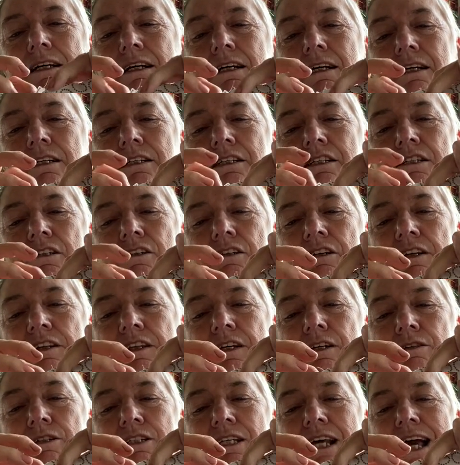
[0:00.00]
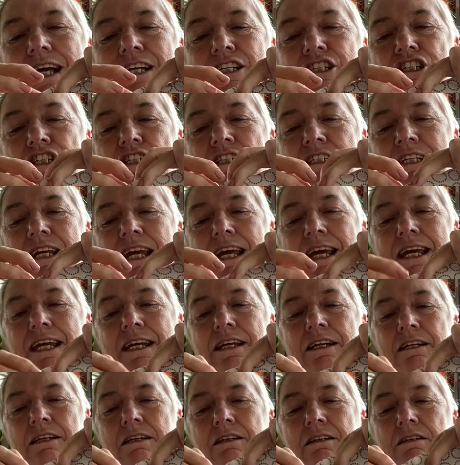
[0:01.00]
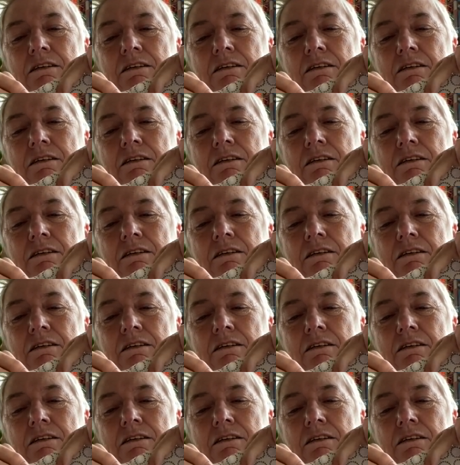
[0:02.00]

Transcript: and tuck those edges in.